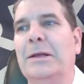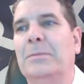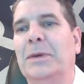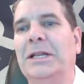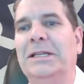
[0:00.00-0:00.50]

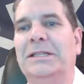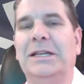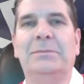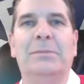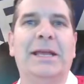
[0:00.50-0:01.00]
but he
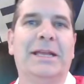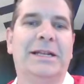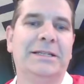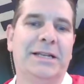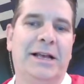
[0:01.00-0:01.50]
did make it
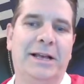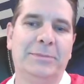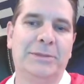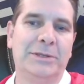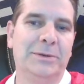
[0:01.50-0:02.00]
in
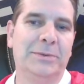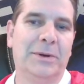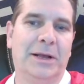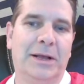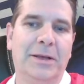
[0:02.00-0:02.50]
time
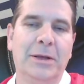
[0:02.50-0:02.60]
to